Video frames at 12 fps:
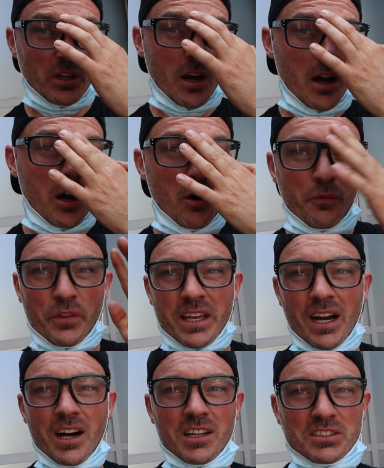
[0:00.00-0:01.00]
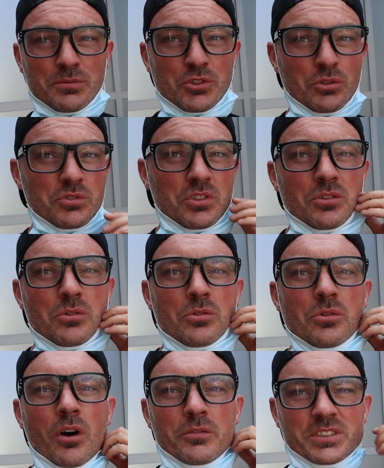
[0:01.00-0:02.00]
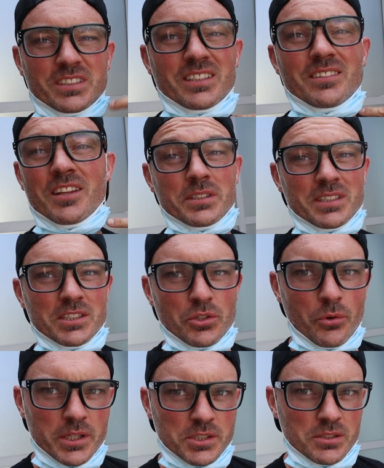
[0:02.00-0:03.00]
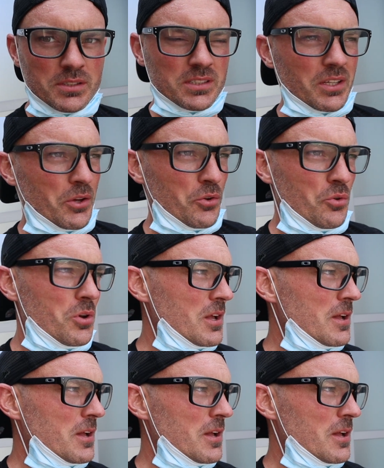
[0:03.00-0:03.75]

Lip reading: are off the cards due to obviously the situation. So